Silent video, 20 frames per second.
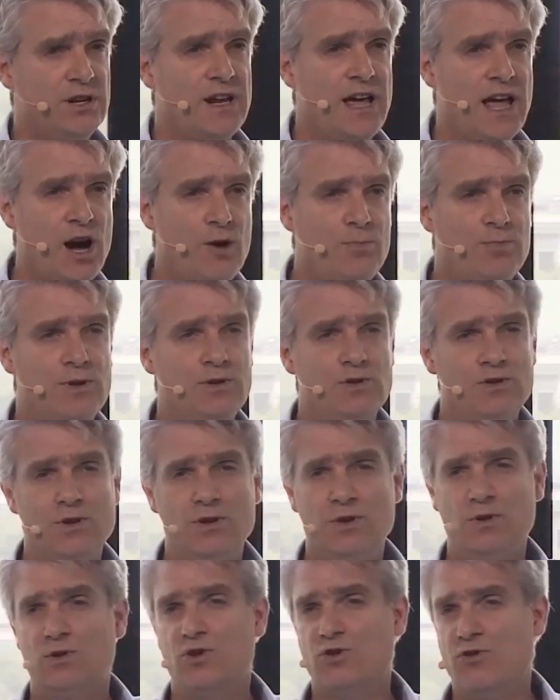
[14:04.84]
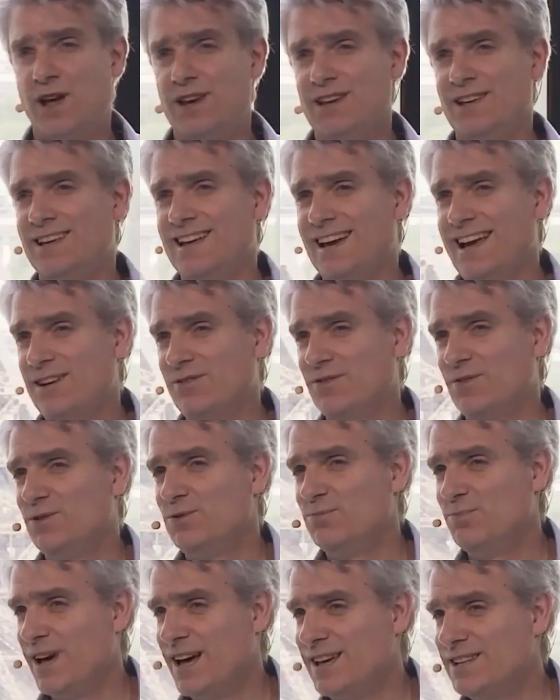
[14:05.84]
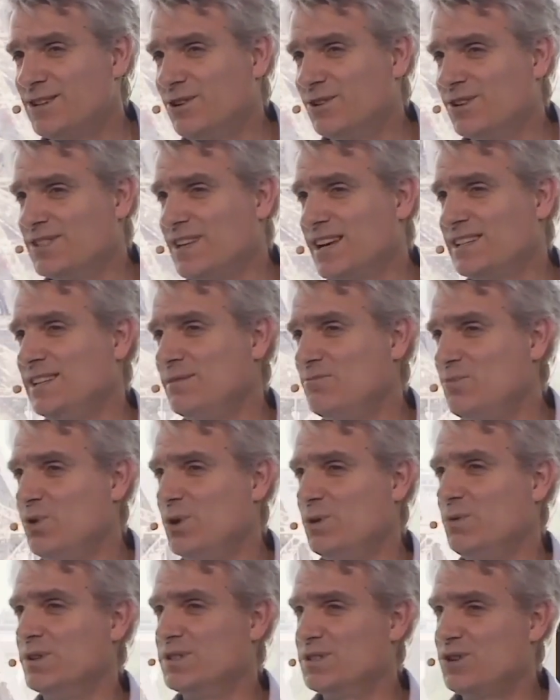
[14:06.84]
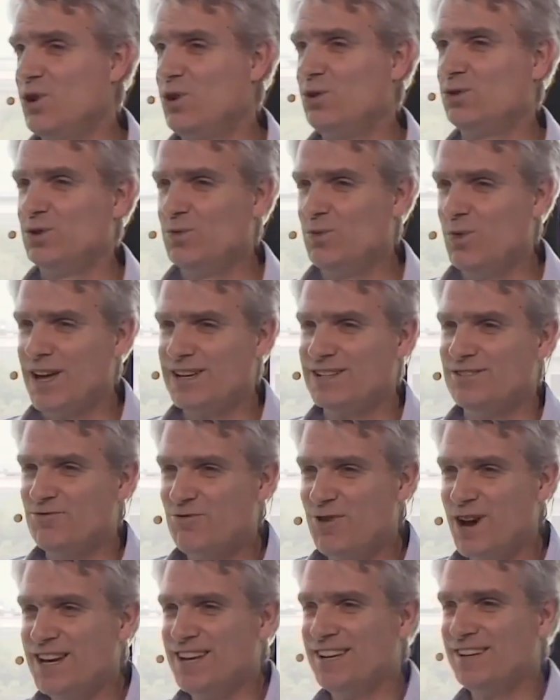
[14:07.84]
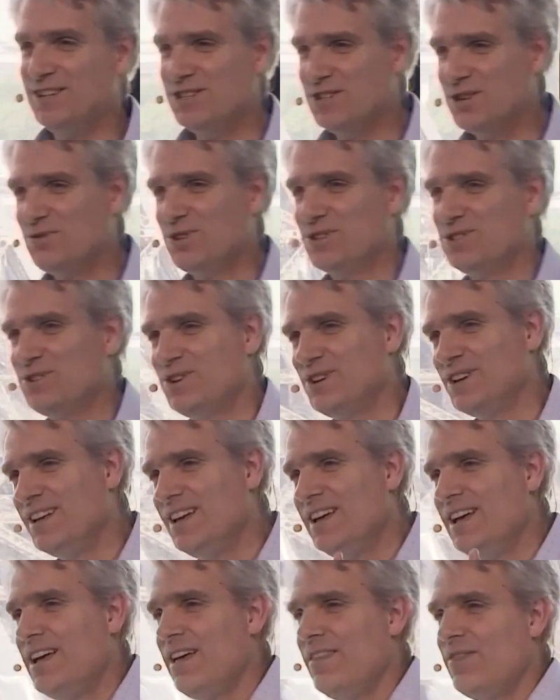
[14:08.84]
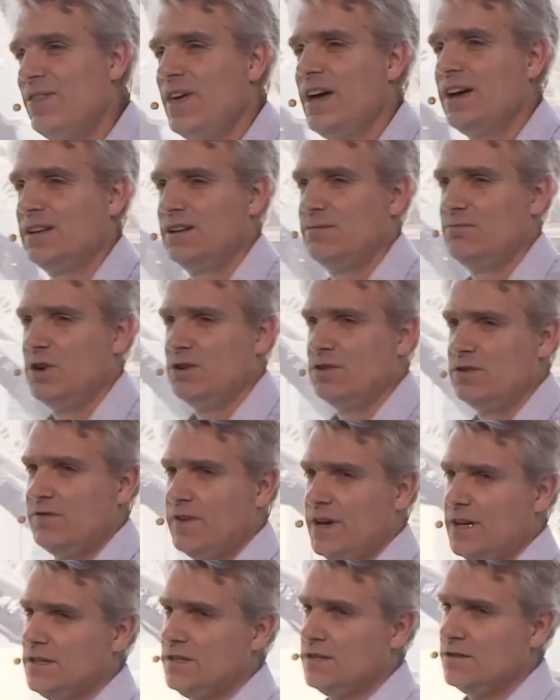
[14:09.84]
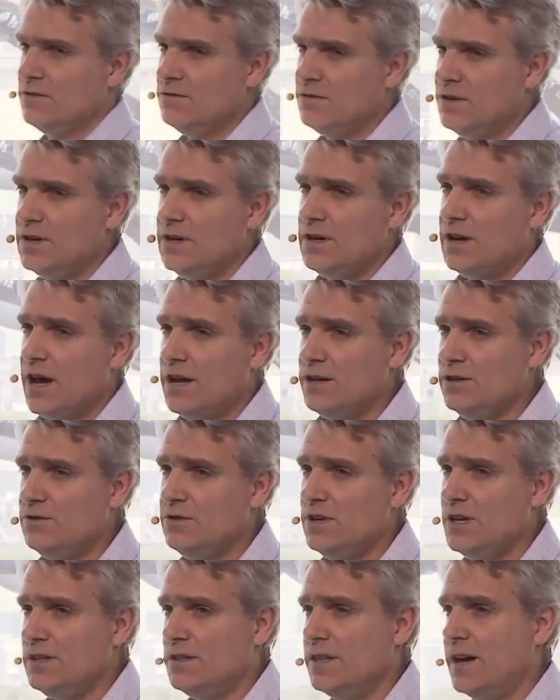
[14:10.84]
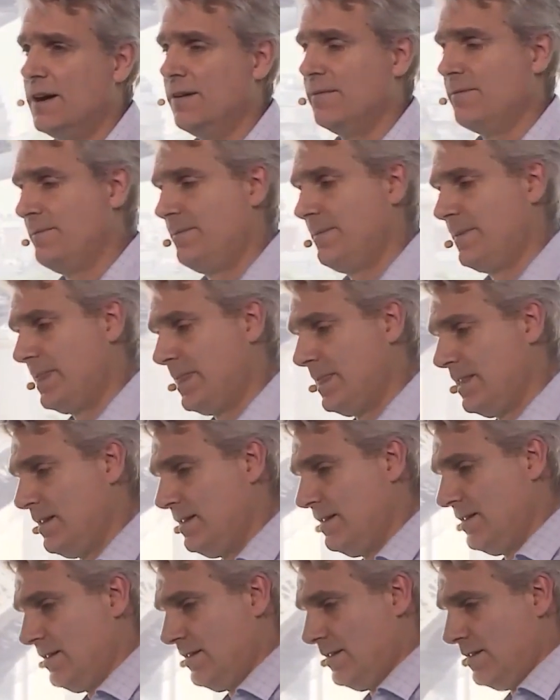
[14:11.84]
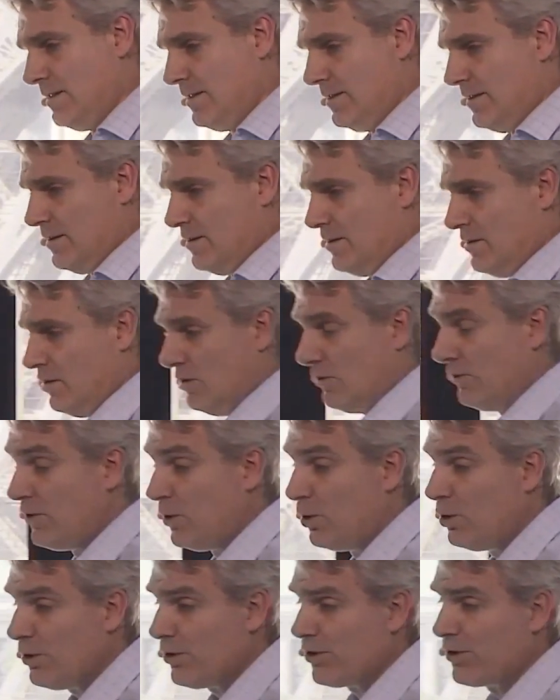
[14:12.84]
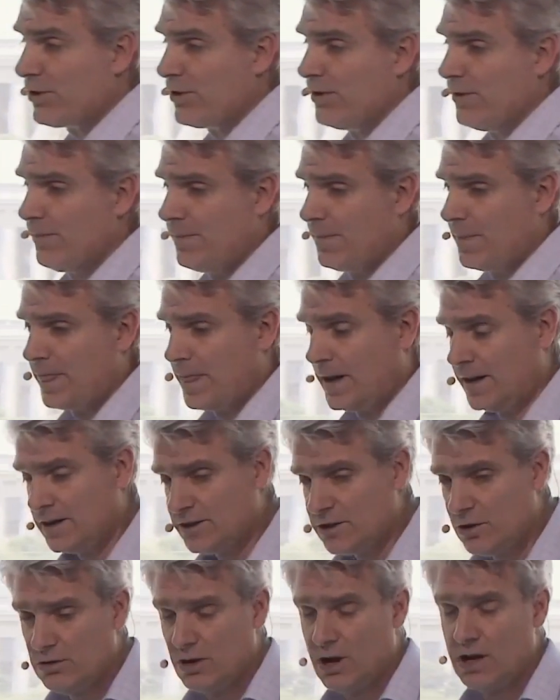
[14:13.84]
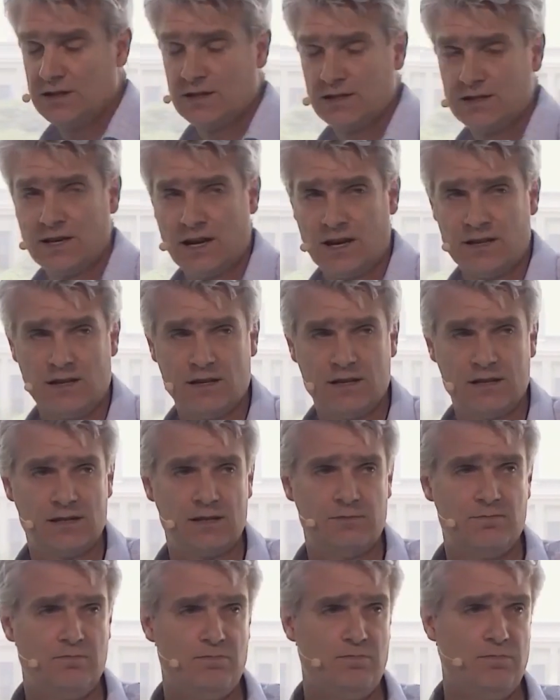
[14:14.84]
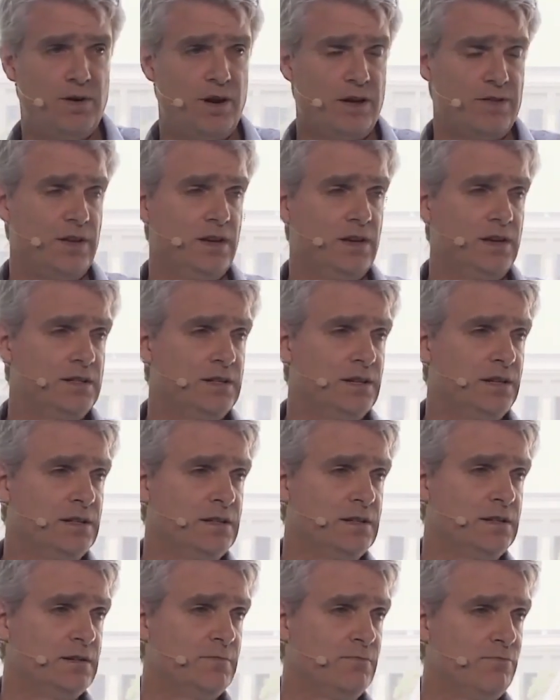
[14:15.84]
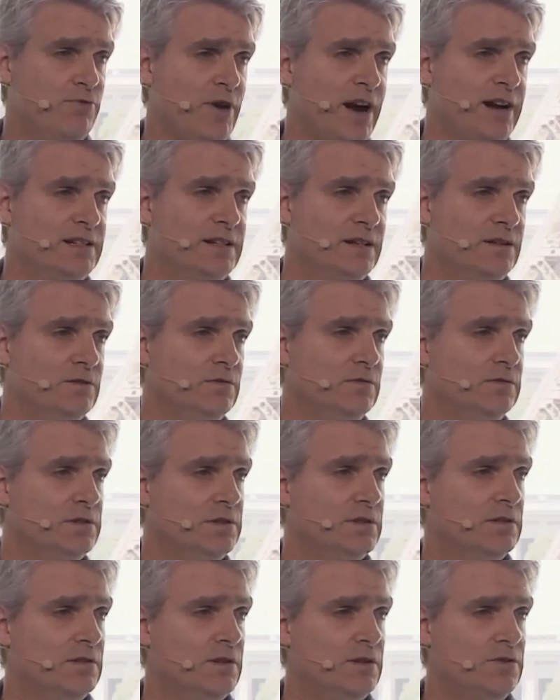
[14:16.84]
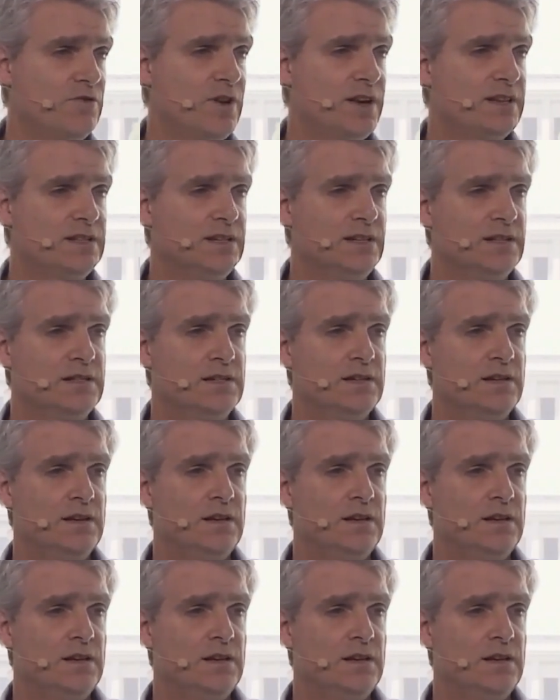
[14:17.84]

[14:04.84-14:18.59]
are going to help you do your training, get out of your bed on a Saturday morning when it's cold and wet and raining and you don't want to do it. They're going to motivate you, and you need that. Fourth, and I don't like to say this, but I think it is practical to address it,